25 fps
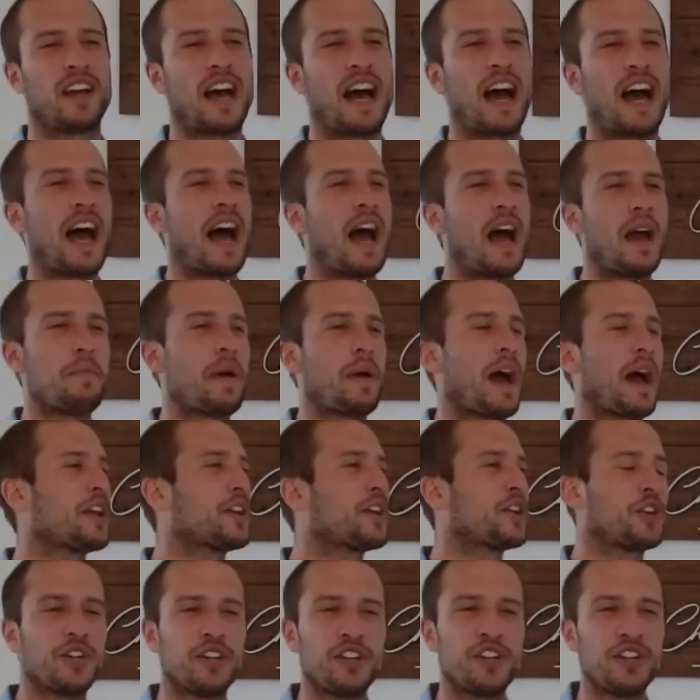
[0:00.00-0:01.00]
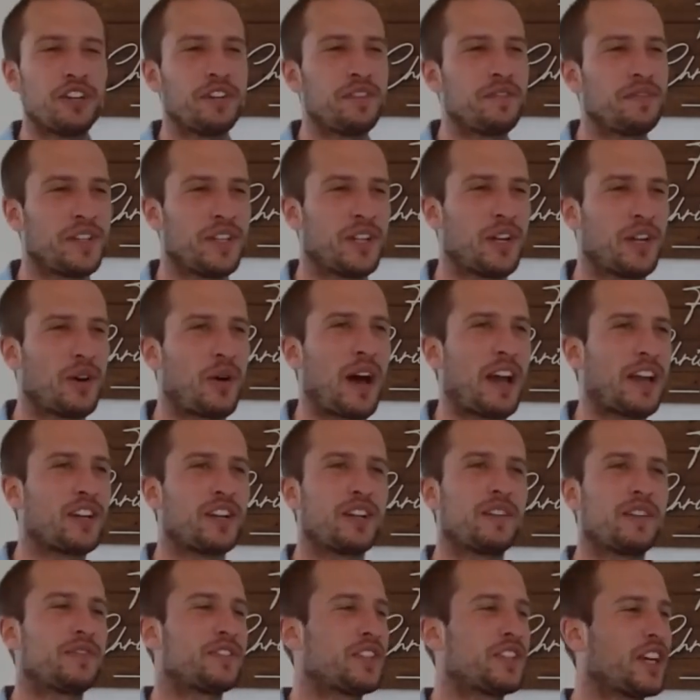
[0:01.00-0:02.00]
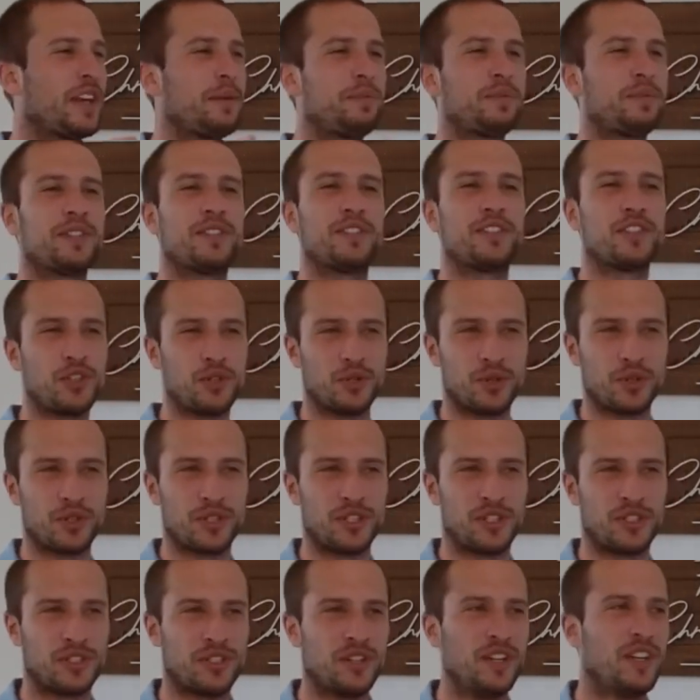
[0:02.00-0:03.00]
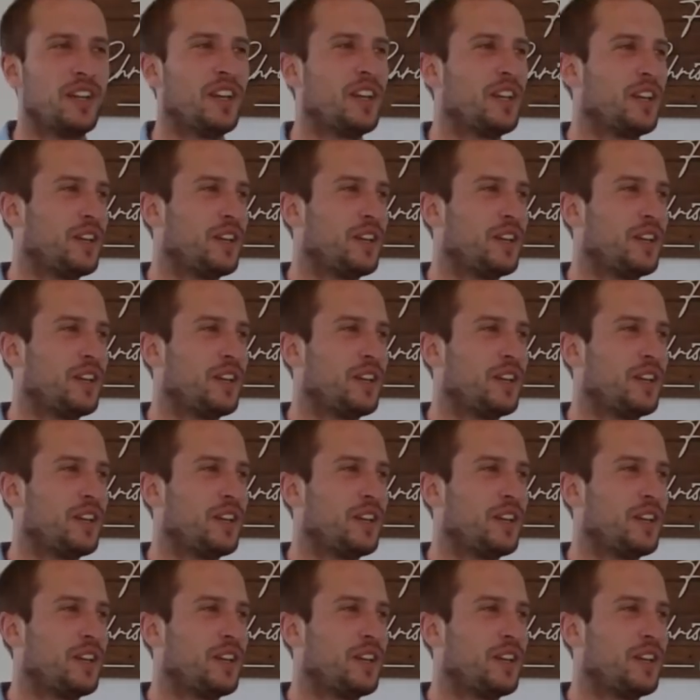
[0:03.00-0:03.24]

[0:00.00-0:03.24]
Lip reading: I could have typed into Google,